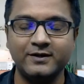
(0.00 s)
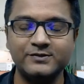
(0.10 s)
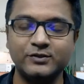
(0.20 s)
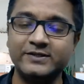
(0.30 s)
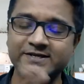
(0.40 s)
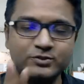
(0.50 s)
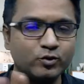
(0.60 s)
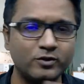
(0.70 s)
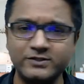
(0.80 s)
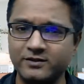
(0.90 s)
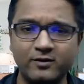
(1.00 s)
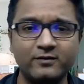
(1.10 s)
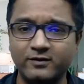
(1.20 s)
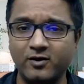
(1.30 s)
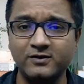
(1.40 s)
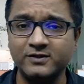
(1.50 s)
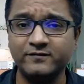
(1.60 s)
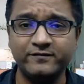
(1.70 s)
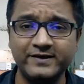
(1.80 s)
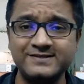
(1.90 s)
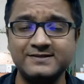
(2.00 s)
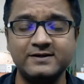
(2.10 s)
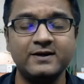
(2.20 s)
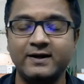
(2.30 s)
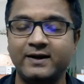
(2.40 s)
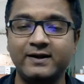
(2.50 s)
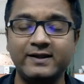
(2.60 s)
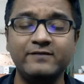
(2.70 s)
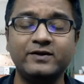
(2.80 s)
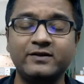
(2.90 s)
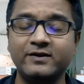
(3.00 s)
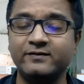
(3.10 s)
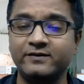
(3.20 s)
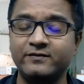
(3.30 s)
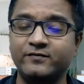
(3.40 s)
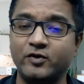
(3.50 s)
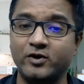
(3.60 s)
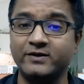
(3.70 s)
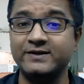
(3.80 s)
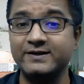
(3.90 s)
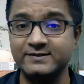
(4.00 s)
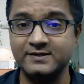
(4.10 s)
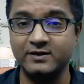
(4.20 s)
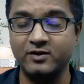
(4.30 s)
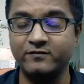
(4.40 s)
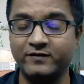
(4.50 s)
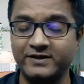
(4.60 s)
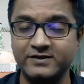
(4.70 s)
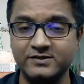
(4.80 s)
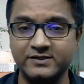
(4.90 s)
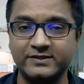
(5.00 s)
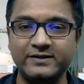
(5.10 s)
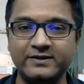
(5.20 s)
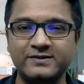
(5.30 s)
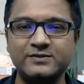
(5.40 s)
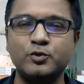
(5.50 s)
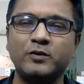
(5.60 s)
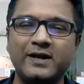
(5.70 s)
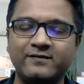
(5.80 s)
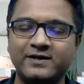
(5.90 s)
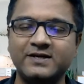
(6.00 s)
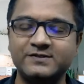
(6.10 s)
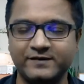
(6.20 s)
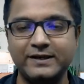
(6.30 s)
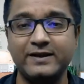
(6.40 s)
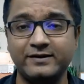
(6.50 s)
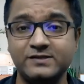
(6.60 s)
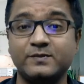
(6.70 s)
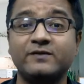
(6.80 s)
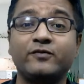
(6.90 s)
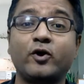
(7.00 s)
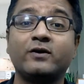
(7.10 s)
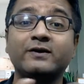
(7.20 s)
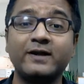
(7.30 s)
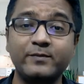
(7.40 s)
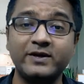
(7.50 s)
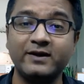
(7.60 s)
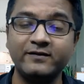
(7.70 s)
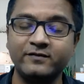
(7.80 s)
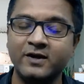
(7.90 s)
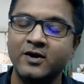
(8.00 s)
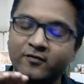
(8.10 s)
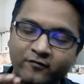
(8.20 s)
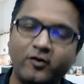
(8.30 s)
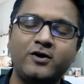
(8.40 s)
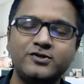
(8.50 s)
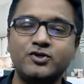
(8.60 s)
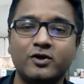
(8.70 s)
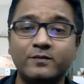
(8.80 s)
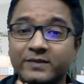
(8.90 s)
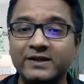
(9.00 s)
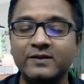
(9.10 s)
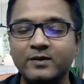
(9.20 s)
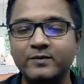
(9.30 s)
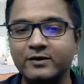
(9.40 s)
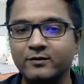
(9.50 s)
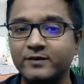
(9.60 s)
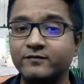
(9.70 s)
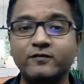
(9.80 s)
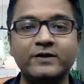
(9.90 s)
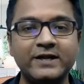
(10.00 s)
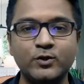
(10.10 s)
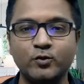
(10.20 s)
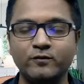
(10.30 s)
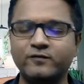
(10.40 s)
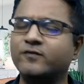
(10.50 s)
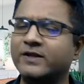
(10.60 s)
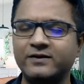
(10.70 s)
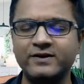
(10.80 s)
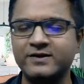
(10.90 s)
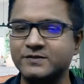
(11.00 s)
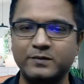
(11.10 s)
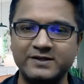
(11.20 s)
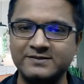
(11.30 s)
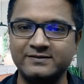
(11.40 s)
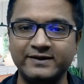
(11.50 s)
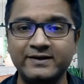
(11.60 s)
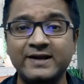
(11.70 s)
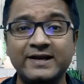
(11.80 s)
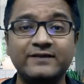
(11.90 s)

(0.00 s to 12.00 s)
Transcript: So these two goals are long term, fixed. And even if your kid is around 5 years or 10 years, you will have at least 5, 8 years. But for your retirement life, for sure, minimum it will be 15 to 15 years plus, right?